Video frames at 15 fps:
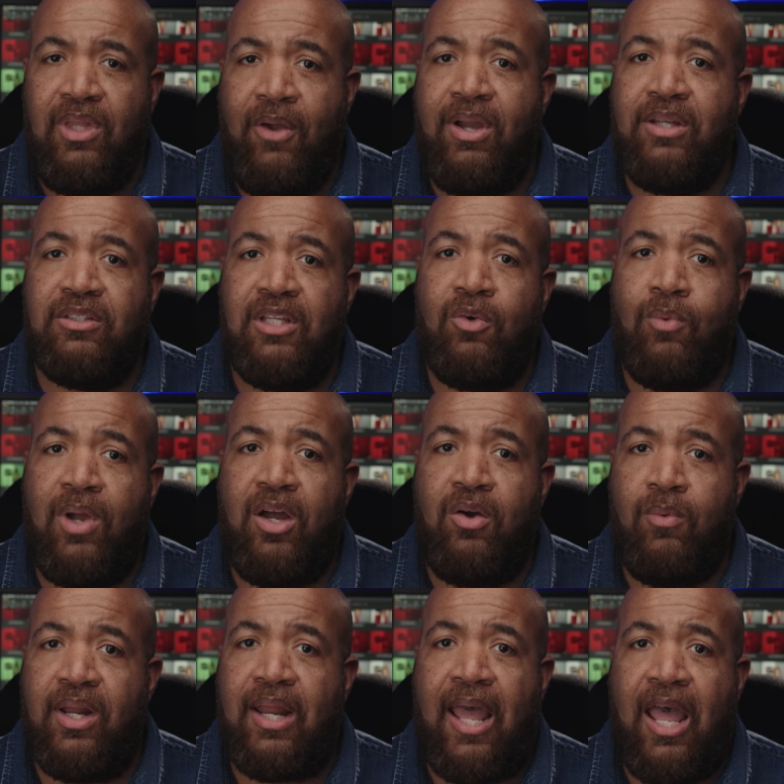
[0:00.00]
Now I said, well,
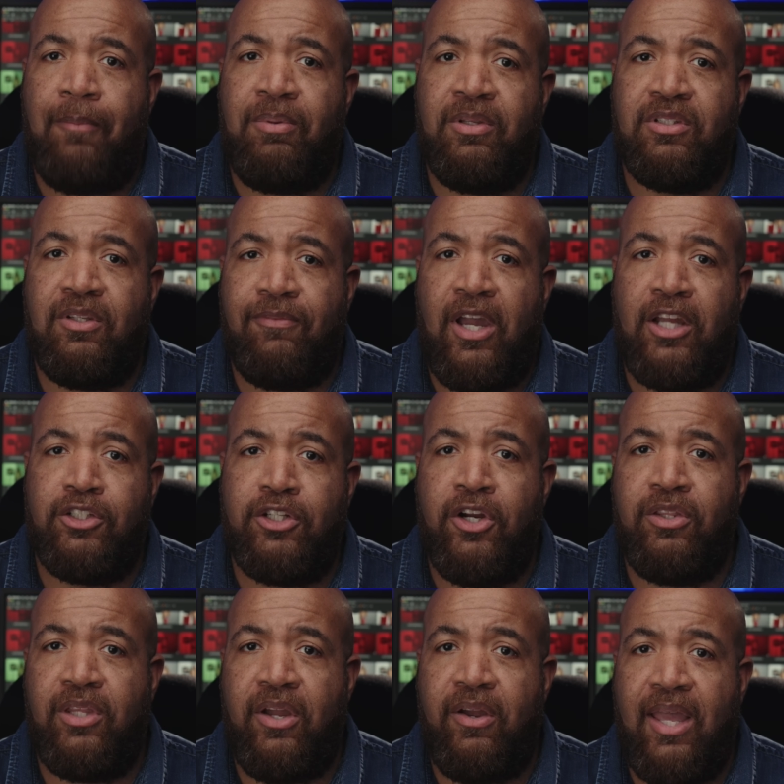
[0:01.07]
what happens if I
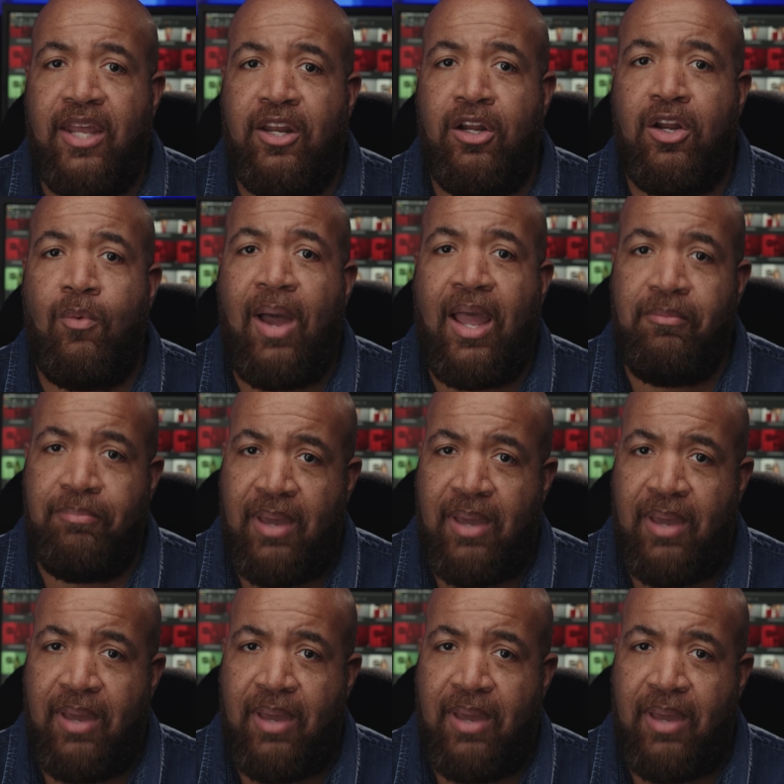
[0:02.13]
turn their head on a white